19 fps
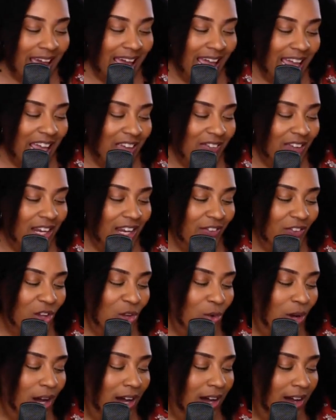Even if
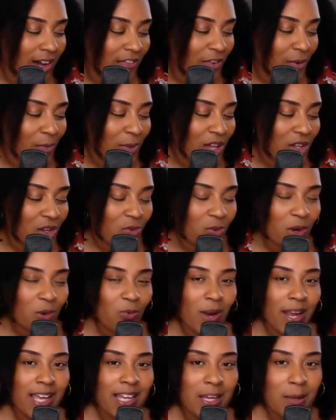you familiar with
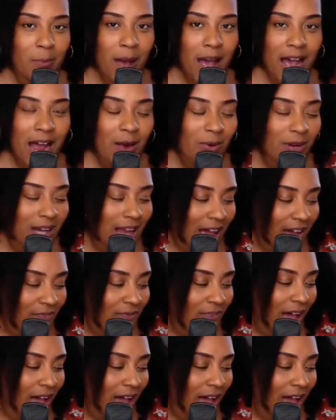Randy Pyron,